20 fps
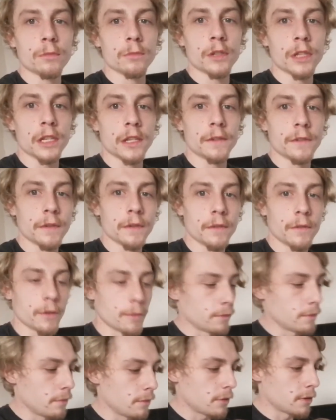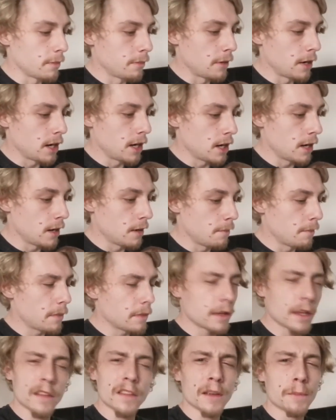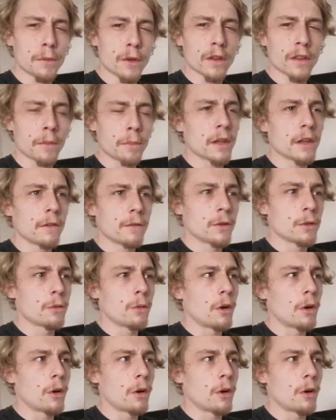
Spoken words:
some TV, some Disney Plus, I believe.